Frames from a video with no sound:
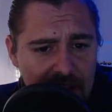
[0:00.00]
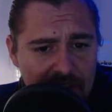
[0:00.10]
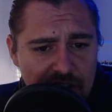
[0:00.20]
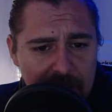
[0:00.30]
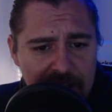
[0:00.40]

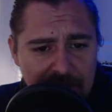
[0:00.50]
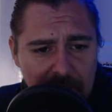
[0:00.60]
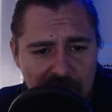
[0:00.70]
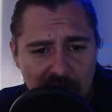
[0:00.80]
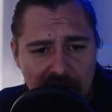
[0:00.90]
So it is
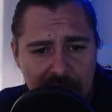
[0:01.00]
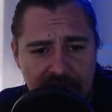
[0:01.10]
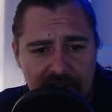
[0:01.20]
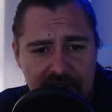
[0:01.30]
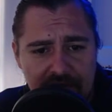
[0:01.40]
possible that we
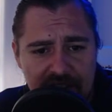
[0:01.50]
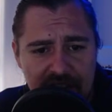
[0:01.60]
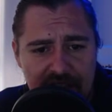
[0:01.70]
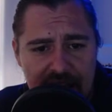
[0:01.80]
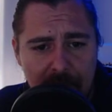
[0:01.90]
could
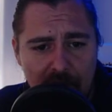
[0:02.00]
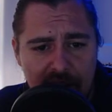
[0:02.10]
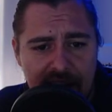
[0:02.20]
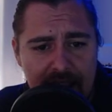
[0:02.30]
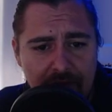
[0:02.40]
revisit that
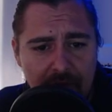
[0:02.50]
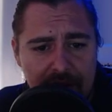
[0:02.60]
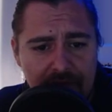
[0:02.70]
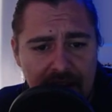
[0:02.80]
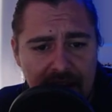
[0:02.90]
point if we
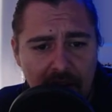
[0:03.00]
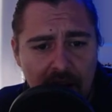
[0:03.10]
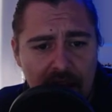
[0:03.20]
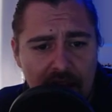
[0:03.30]
fail